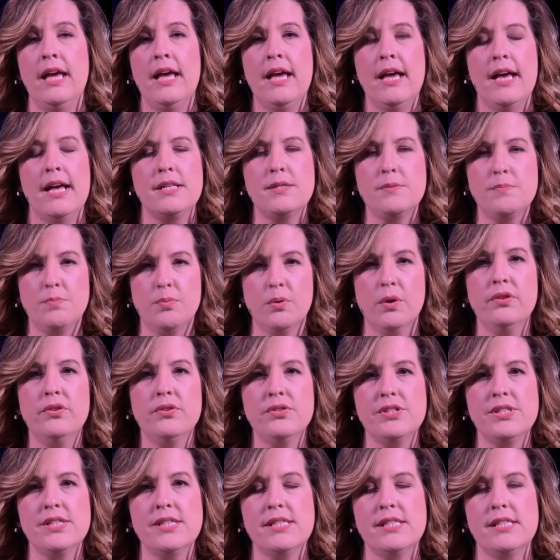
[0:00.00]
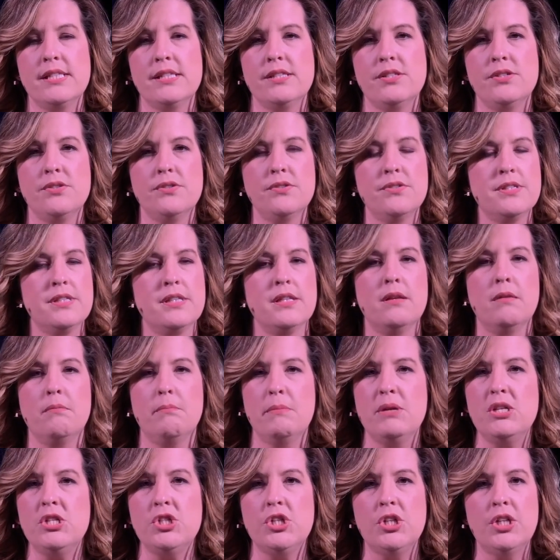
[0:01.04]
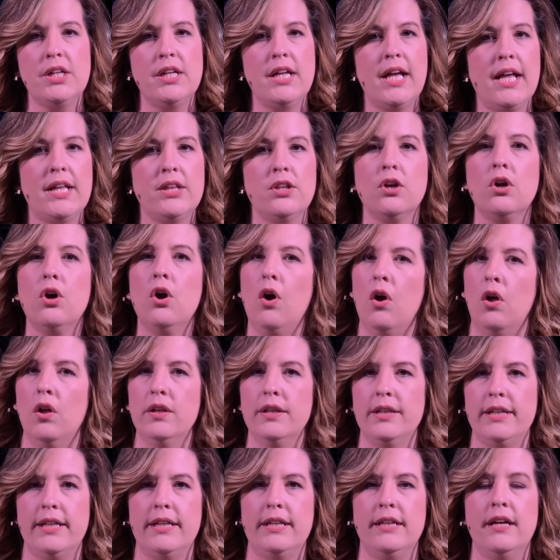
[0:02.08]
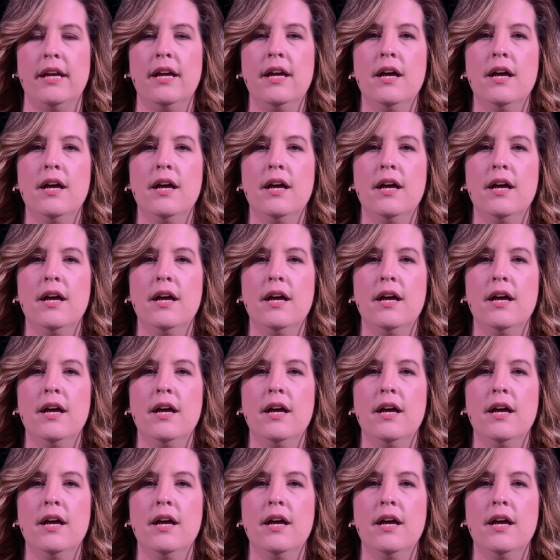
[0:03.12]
as brothers and sisters in the mission and the calling